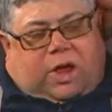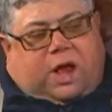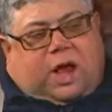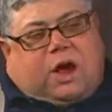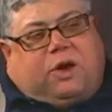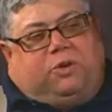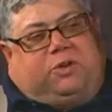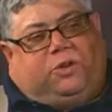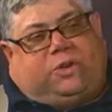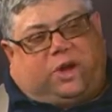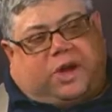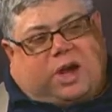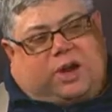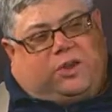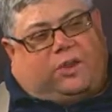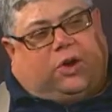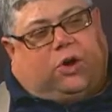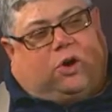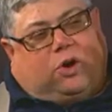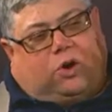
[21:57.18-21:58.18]

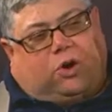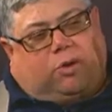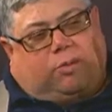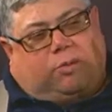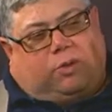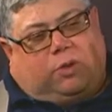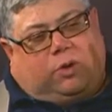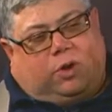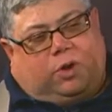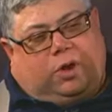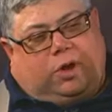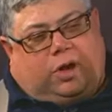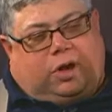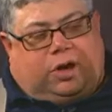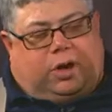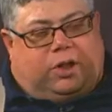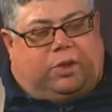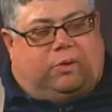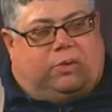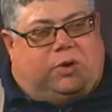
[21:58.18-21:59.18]
Outside the home.
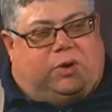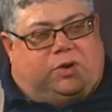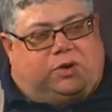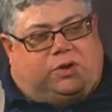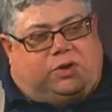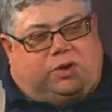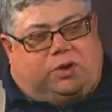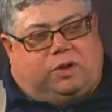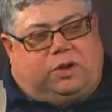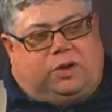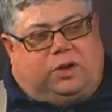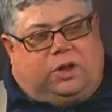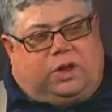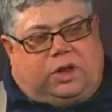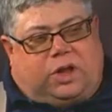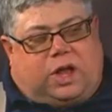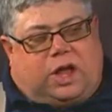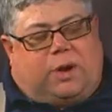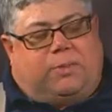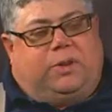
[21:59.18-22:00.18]
In other words,
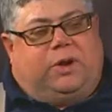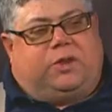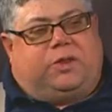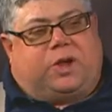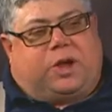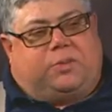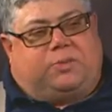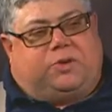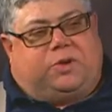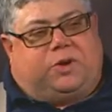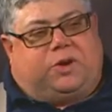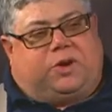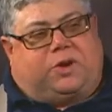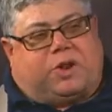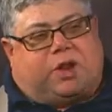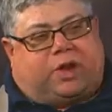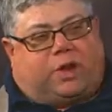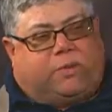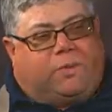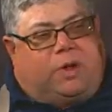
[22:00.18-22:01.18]
how many times should you
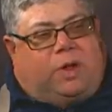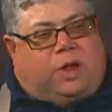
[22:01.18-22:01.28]
take him